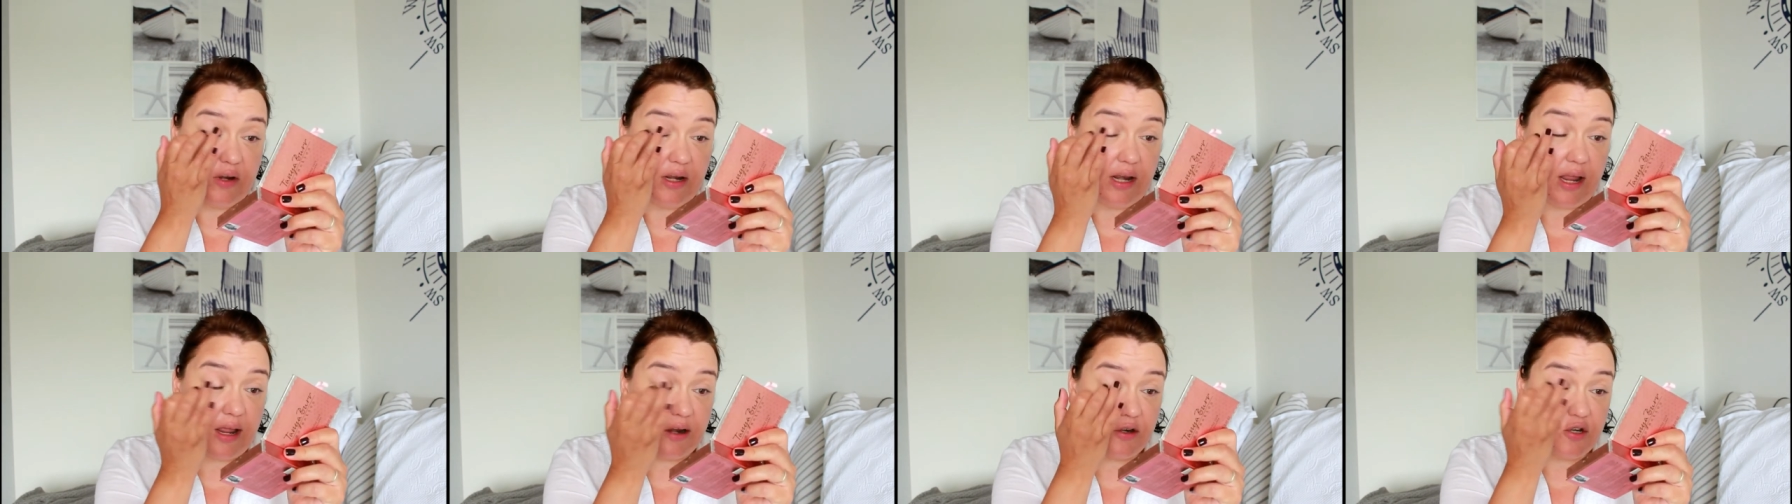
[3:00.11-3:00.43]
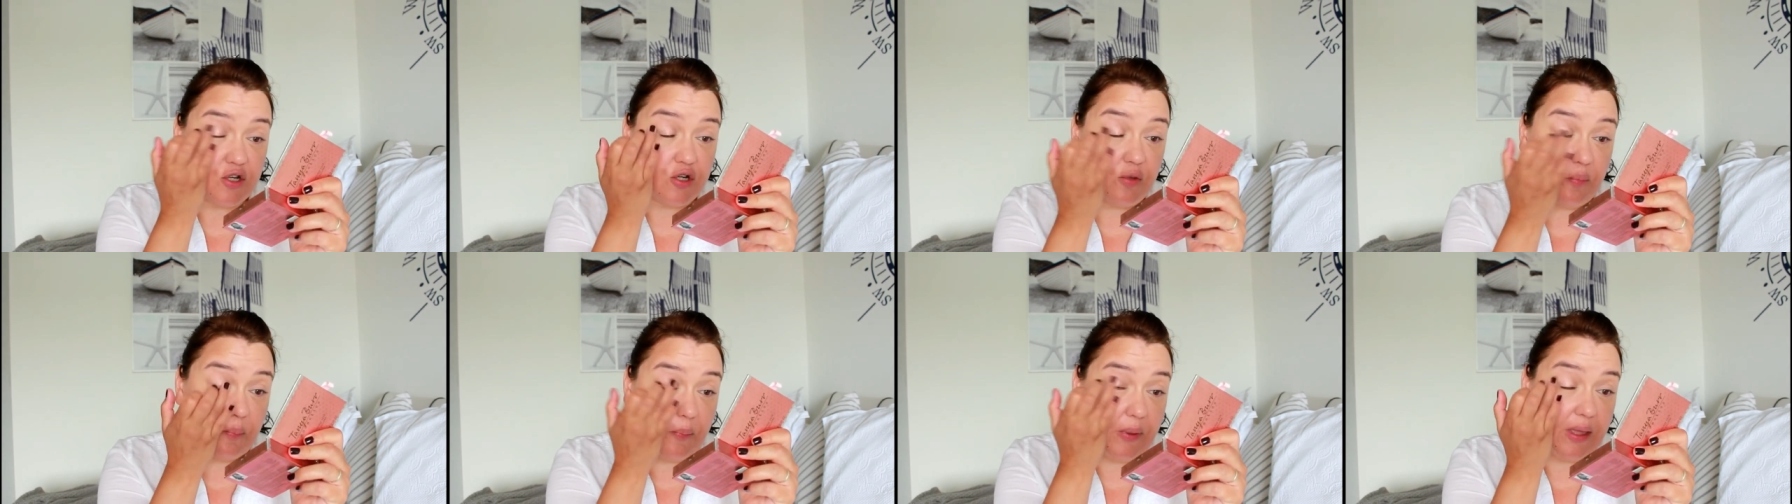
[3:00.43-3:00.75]

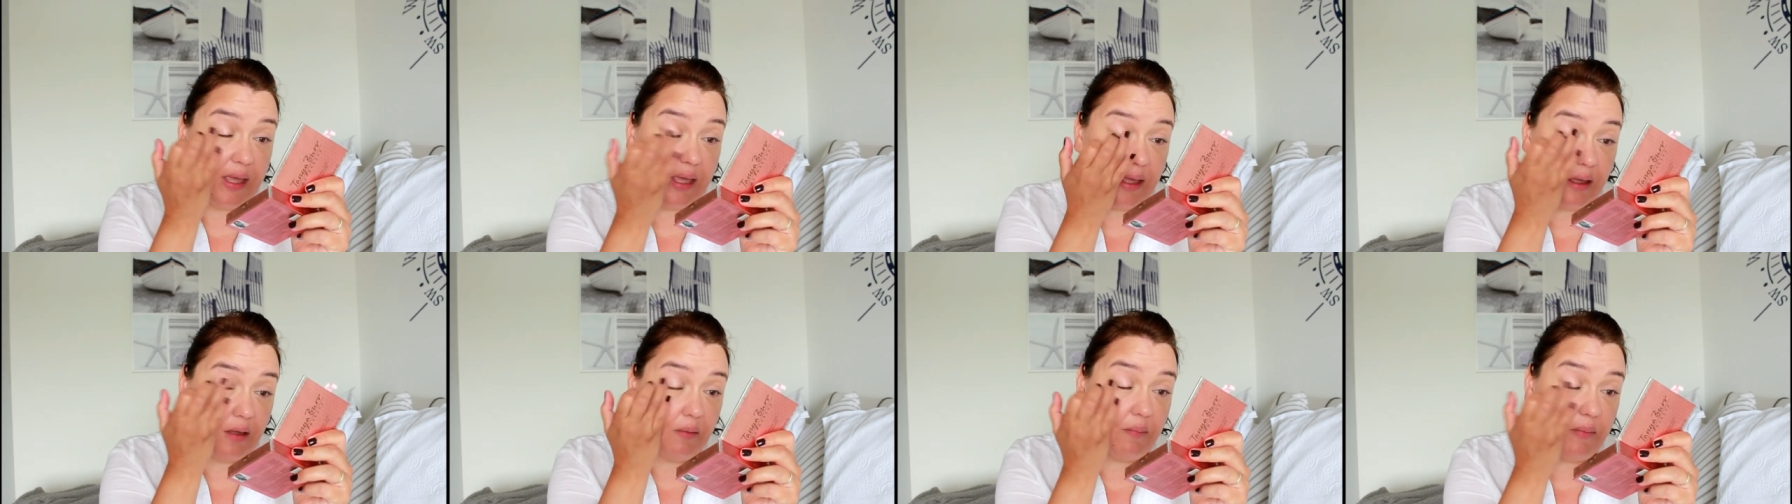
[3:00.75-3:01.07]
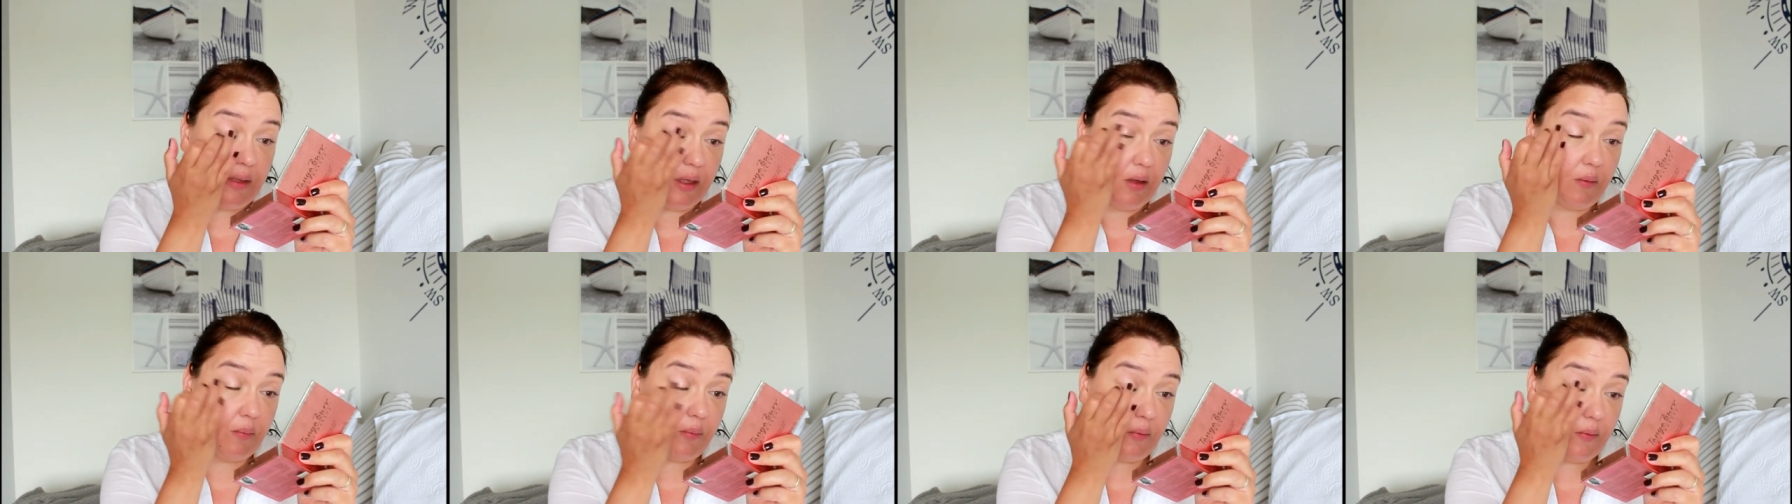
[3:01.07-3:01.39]
natural
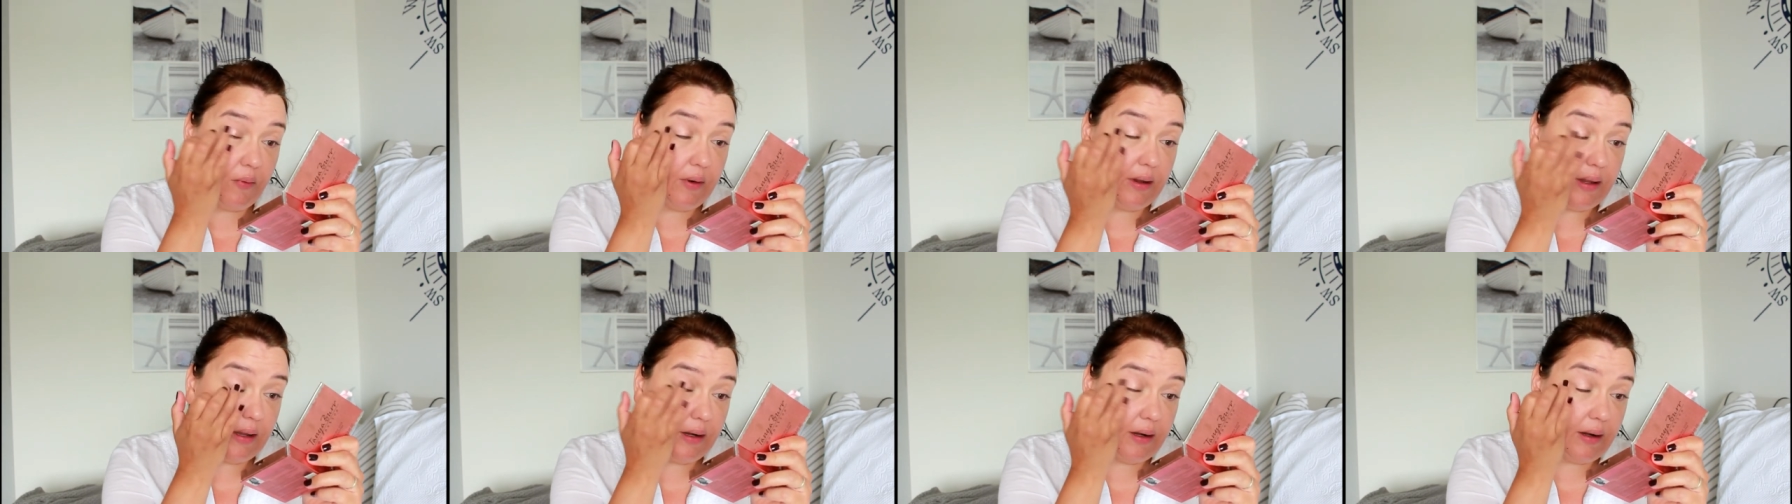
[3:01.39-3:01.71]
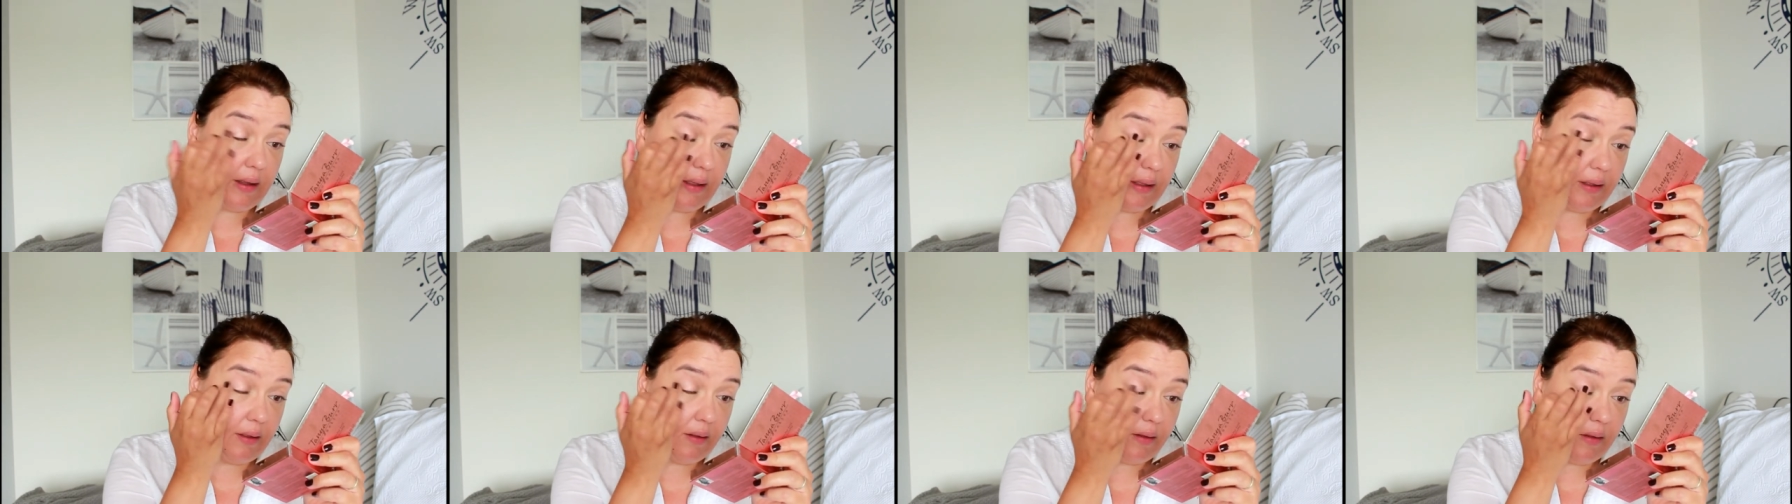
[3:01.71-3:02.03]
pick-me-up
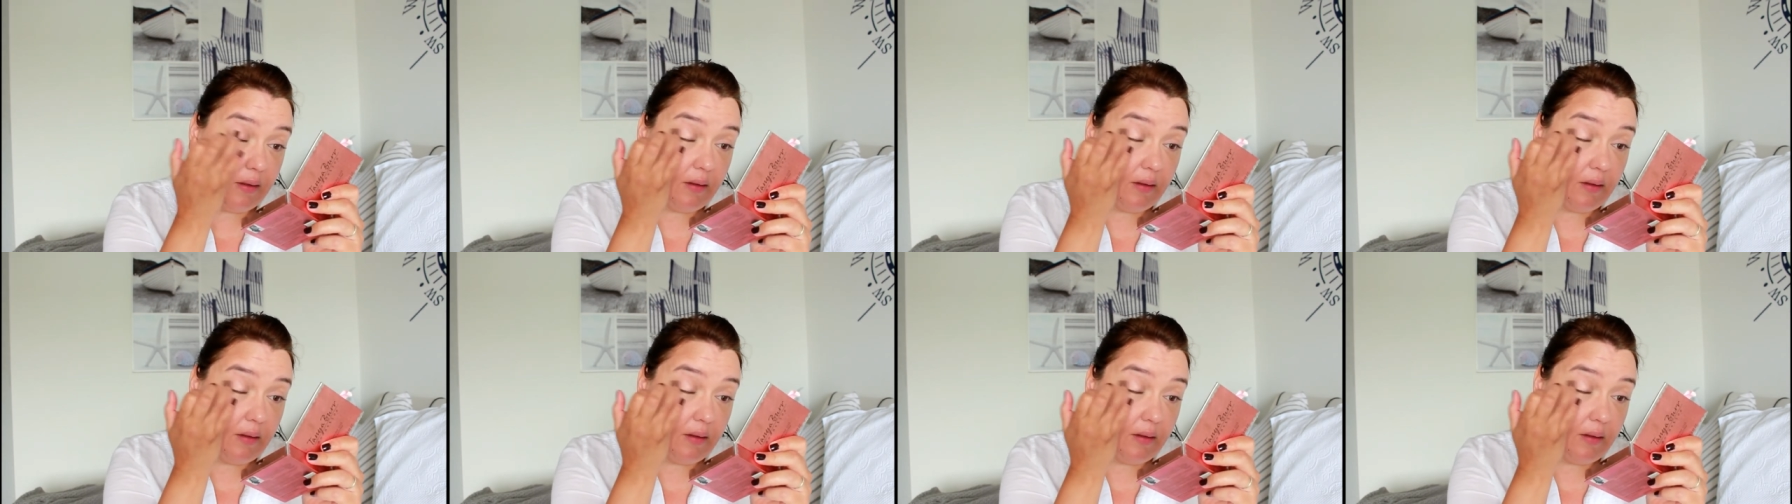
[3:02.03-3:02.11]
really.